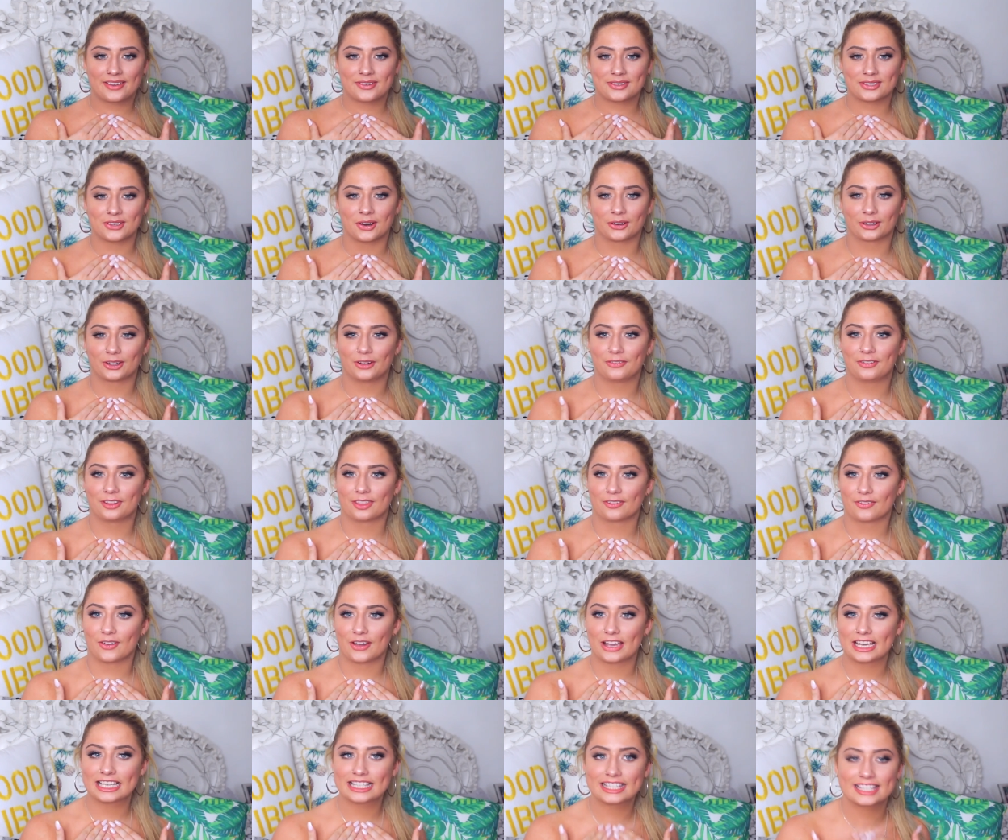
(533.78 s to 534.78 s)
that was not good for the
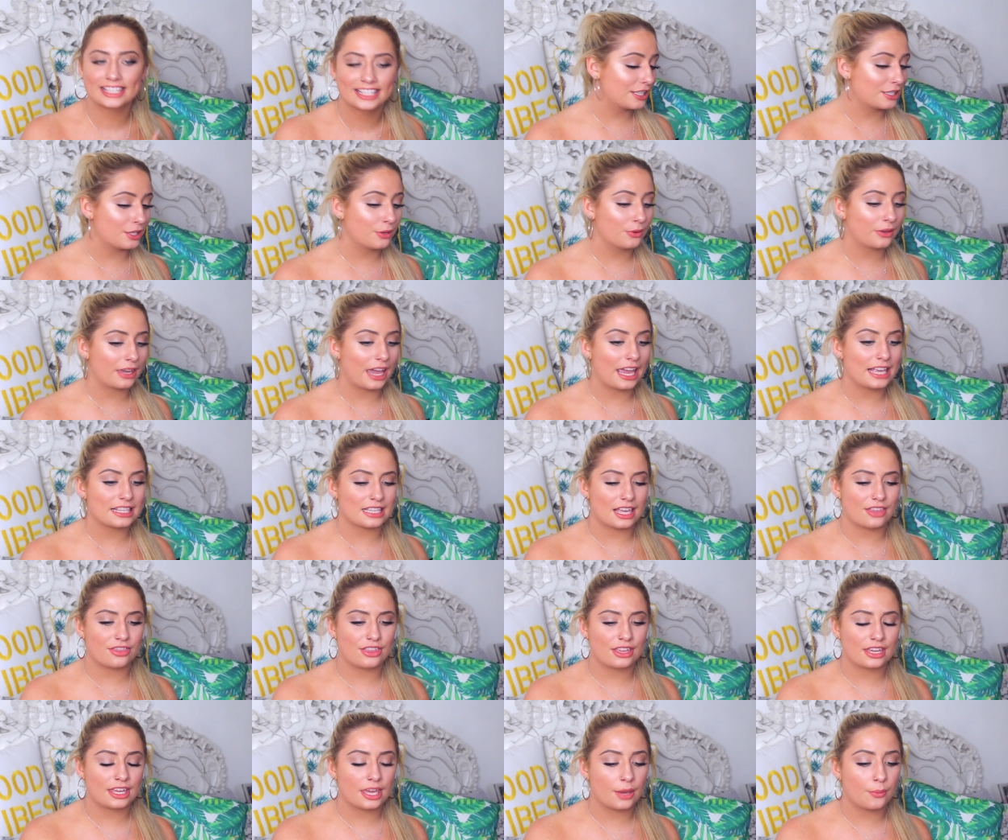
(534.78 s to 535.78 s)
voice. This suitcase,
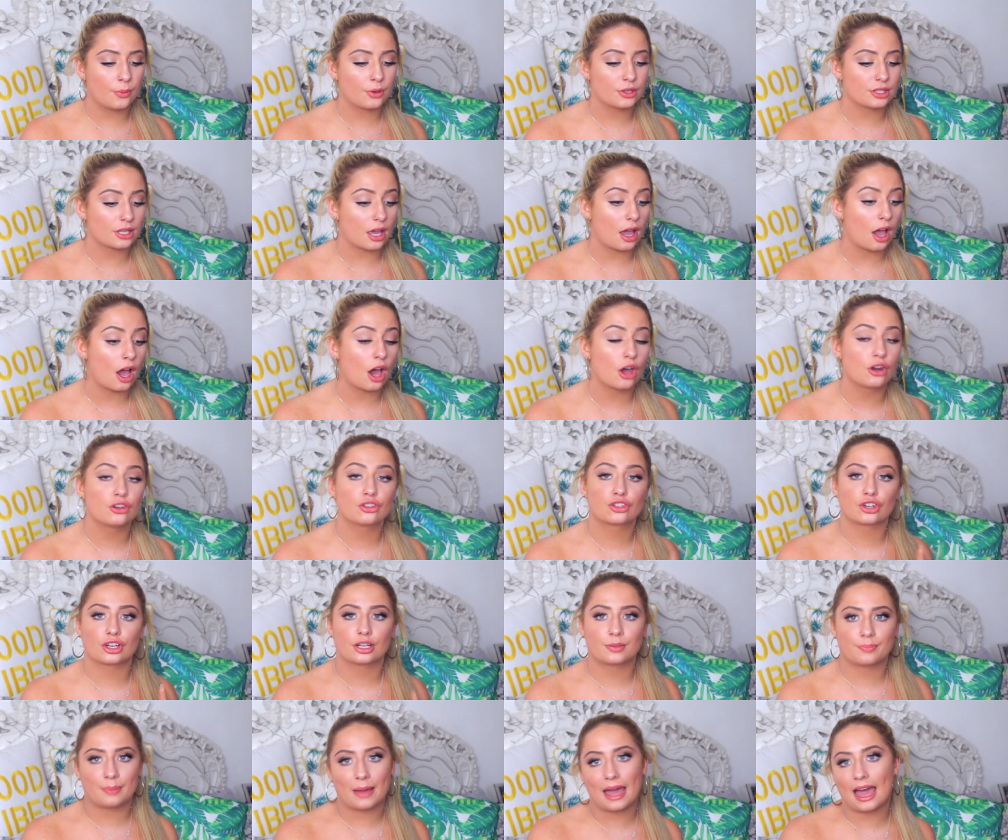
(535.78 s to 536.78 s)
I think it was a
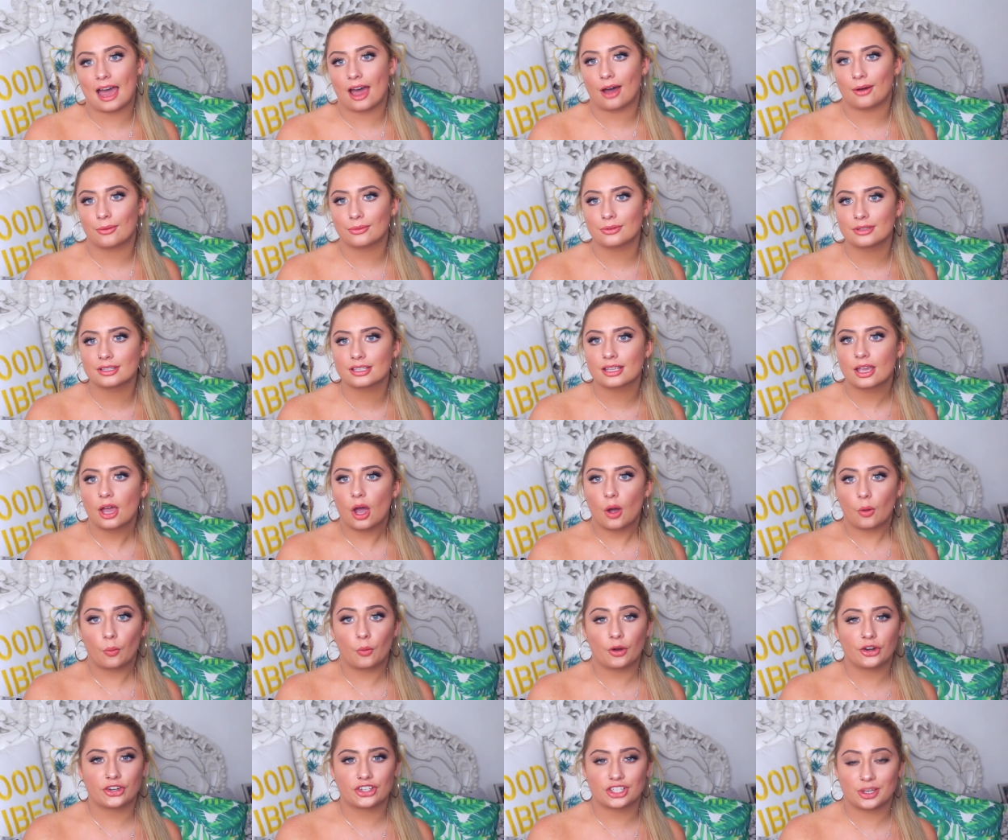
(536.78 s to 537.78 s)
hundred pounds,
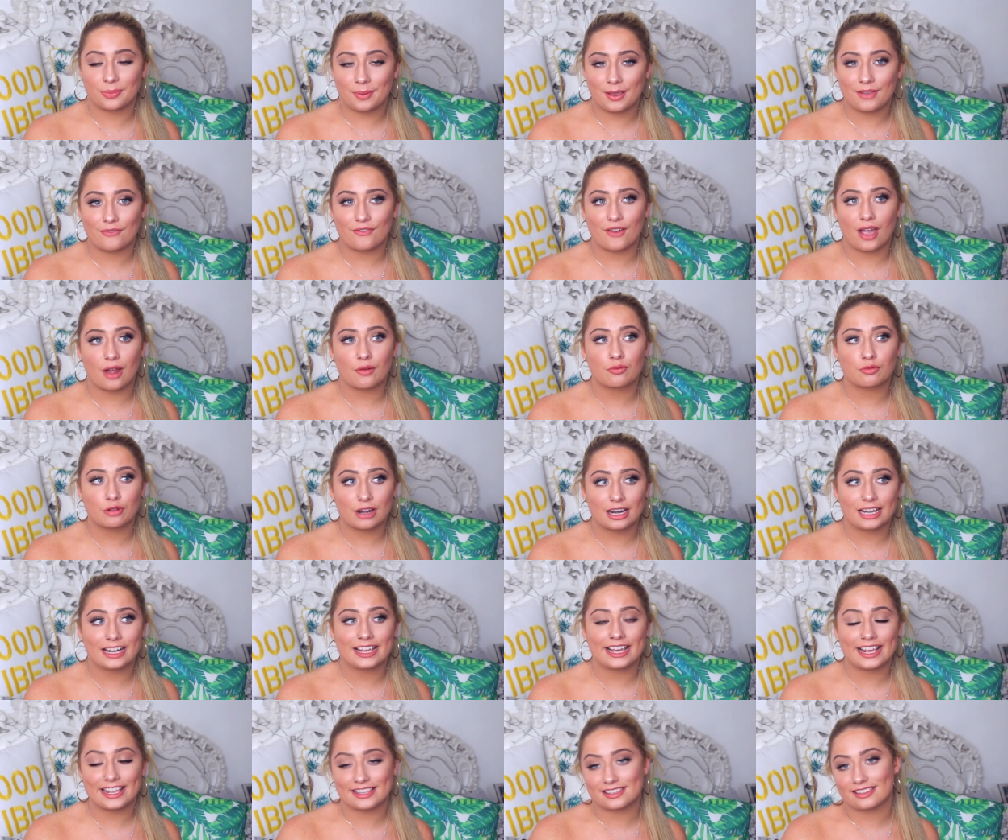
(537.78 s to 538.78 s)
which to be fair,
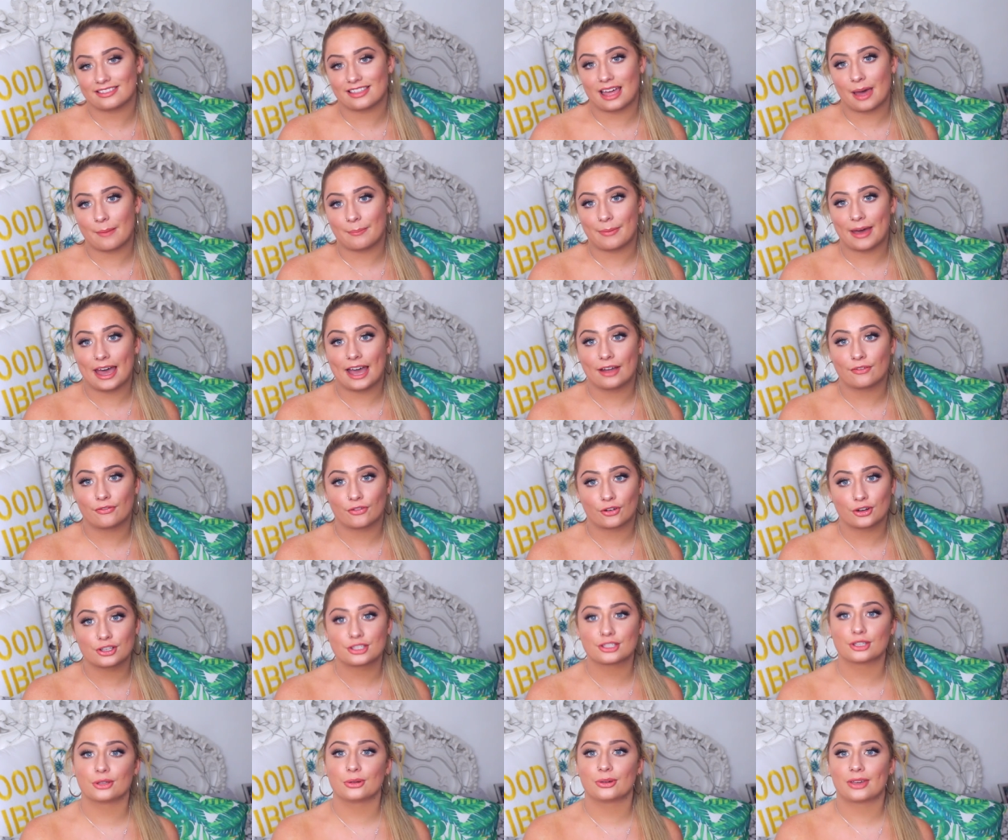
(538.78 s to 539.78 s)
really isn't that bad
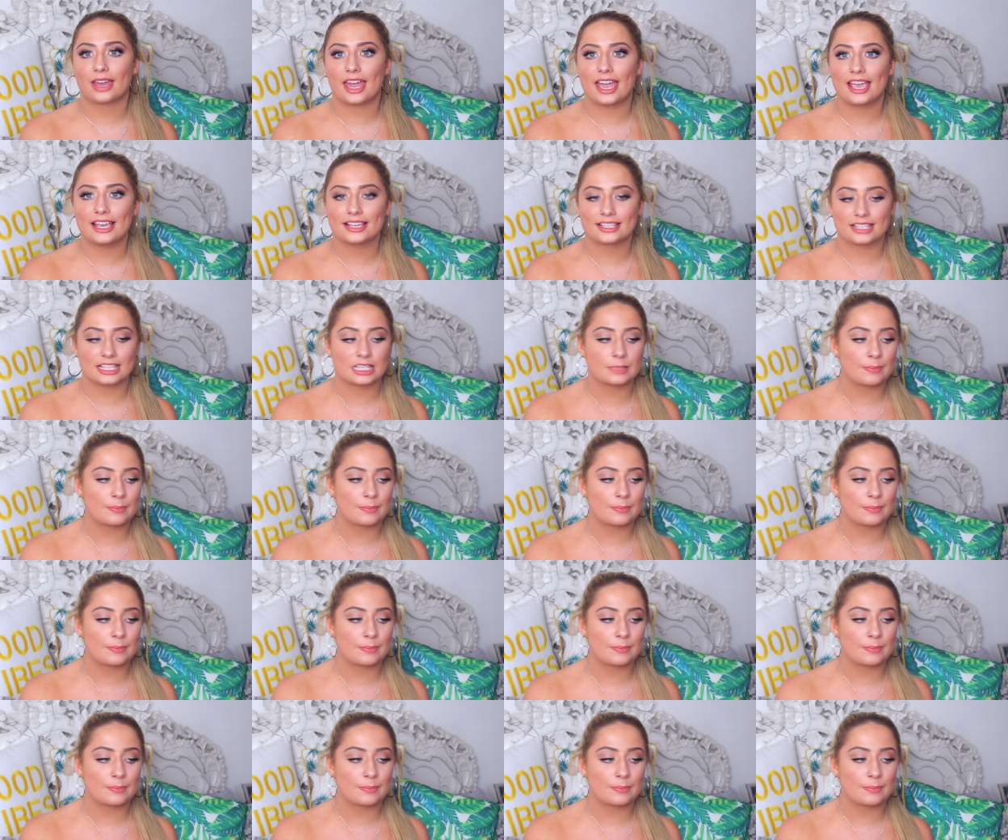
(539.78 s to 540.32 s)
for a suitcase,